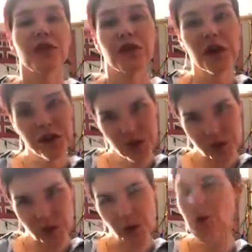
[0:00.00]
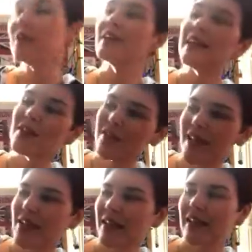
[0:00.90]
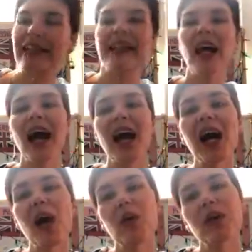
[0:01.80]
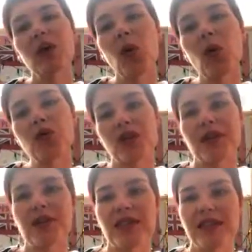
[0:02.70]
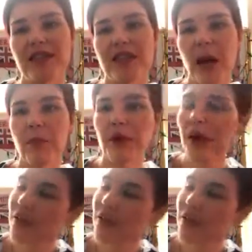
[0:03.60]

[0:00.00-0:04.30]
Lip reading: first of all, aesthetically, how gorgeous is that book?